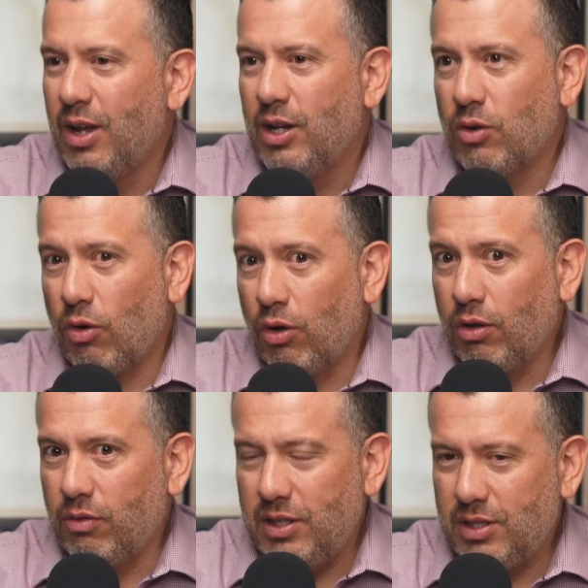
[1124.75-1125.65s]
So
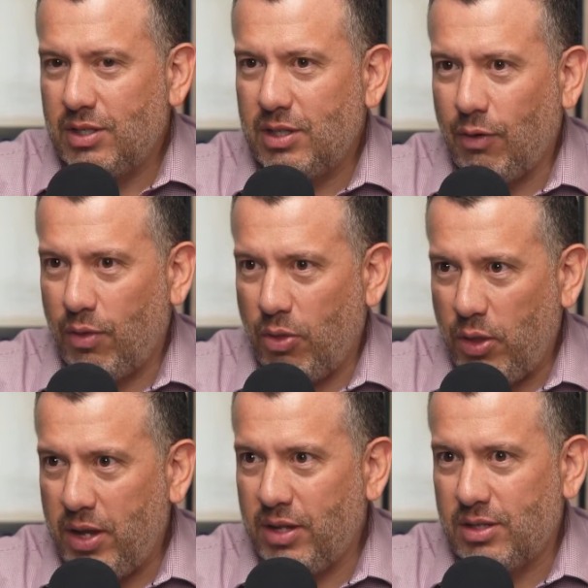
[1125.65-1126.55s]
all of these different
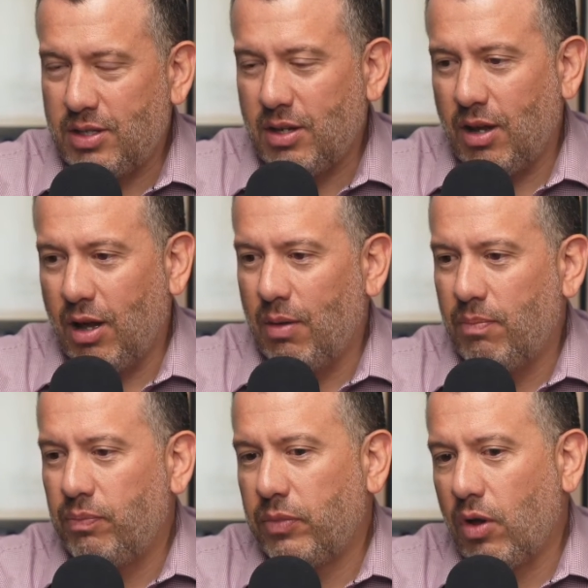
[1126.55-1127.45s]
things
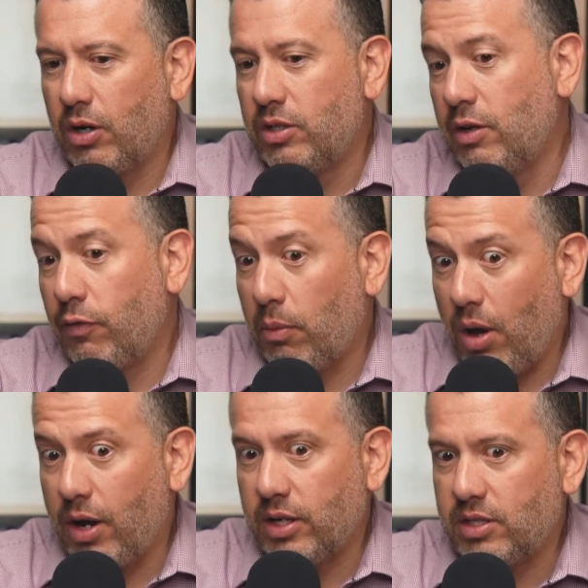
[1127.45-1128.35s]
are different
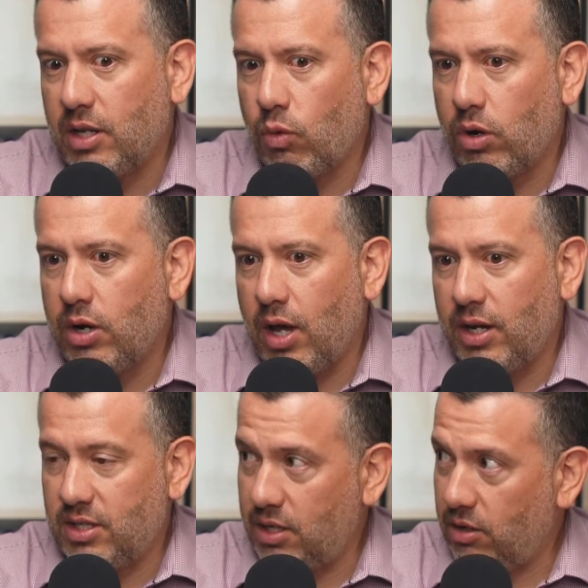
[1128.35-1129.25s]
products that we're not
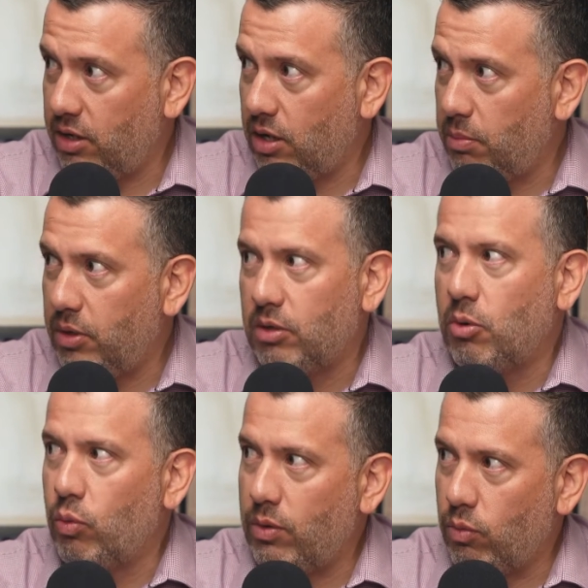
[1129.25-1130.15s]
necessarily going to build,
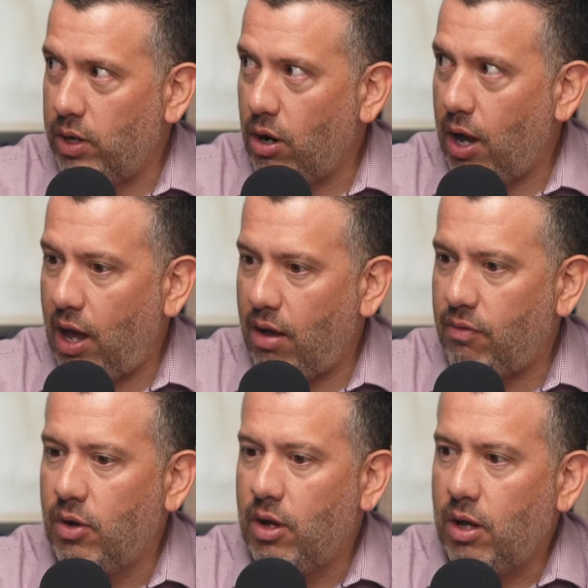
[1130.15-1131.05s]
but we have